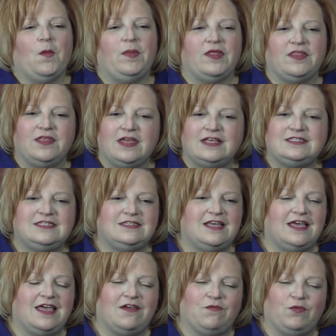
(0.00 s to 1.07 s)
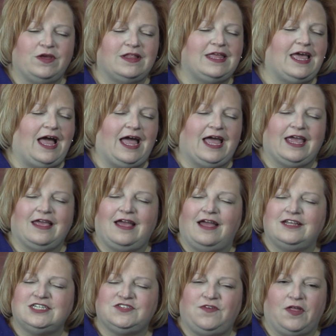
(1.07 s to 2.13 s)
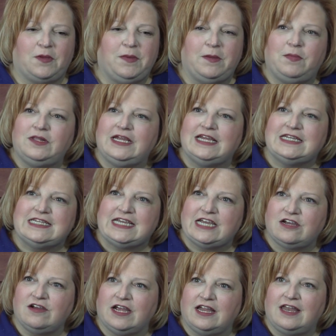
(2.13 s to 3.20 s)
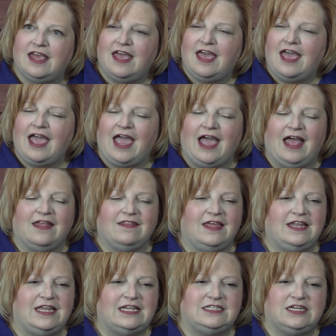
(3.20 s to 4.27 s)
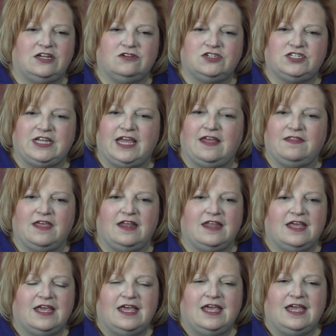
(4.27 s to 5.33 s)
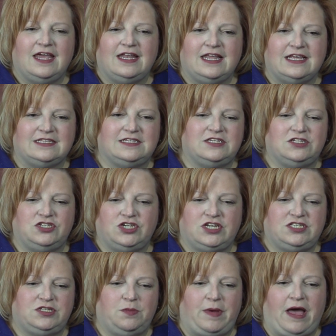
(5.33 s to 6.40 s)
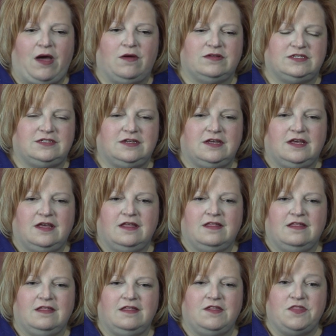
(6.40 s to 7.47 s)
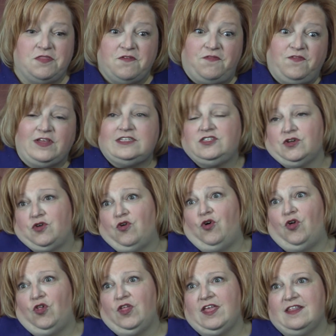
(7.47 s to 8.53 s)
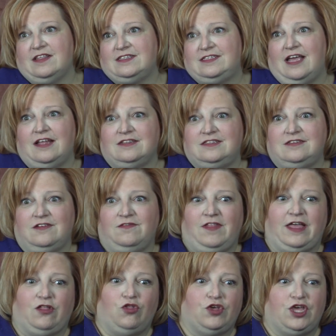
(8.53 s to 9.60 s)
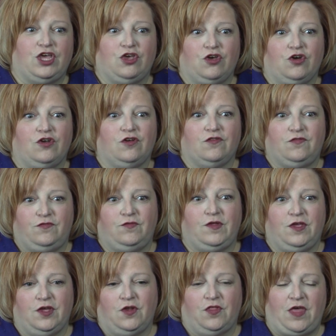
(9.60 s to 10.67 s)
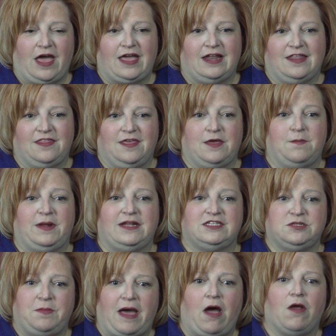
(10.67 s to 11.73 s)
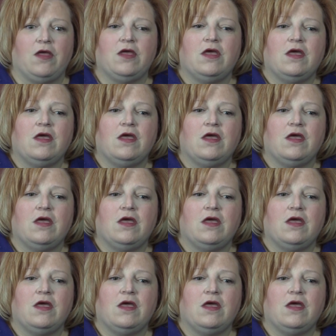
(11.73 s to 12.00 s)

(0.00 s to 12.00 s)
But this, really, I just felt like people needed to hear it, and they need to understand that it isn't just about the physical in the sense of like looking good, or that kind of thing, but it's about,